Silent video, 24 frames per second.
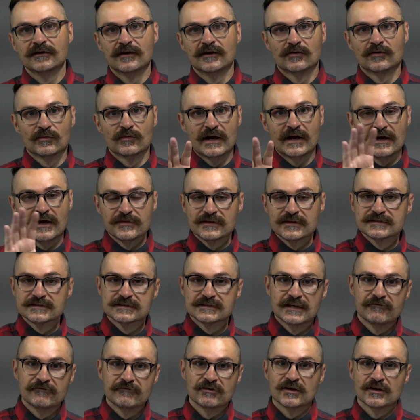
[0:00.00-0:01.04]
around the
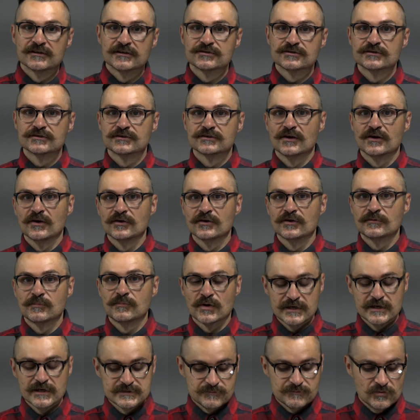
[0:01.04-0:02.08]
$700
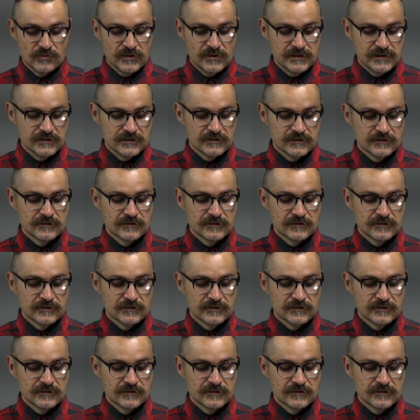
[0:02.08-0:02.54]
price point,